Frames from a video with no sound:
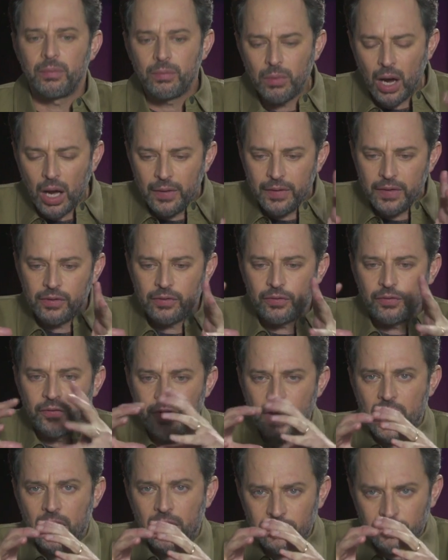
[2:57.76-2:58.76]
on these
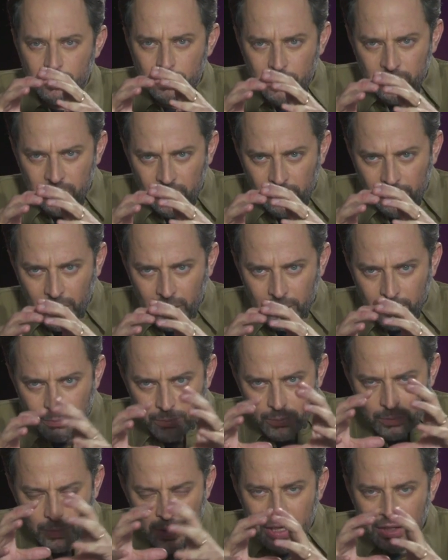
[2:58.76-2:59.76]
very specific
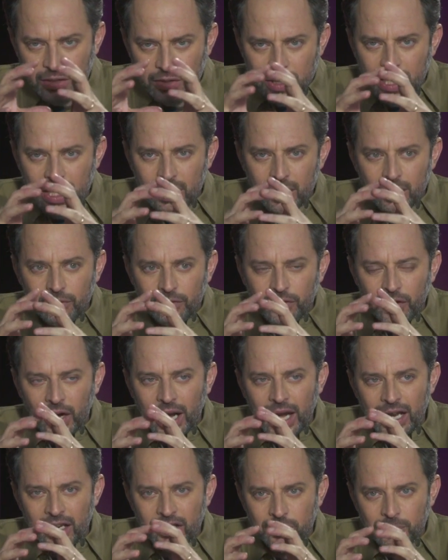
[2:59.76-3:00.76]
very
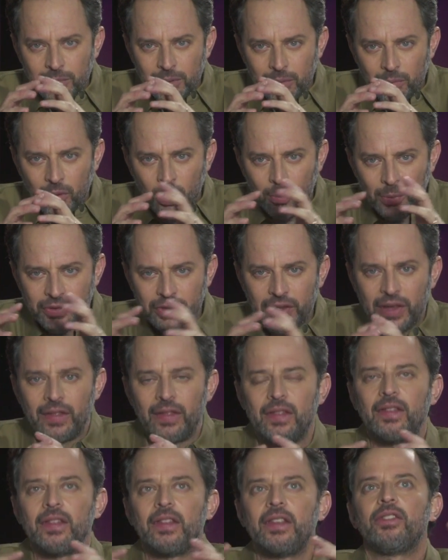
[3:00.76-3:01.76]
intimate moments,
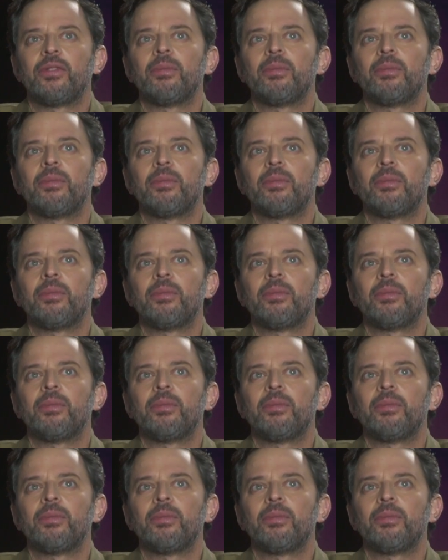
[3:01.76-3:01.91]
and these